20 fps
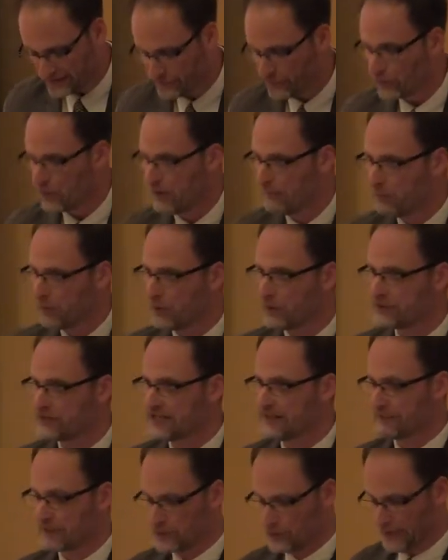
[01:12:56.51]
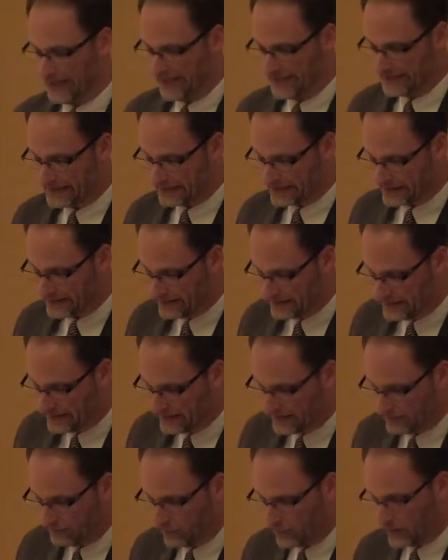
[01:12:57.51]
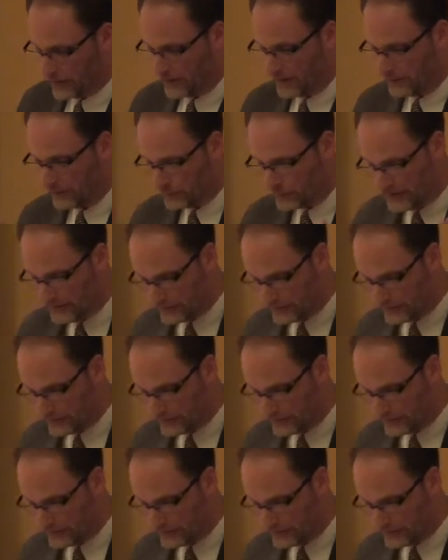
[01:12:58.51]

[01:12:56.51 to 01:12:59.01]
for a more democratic, more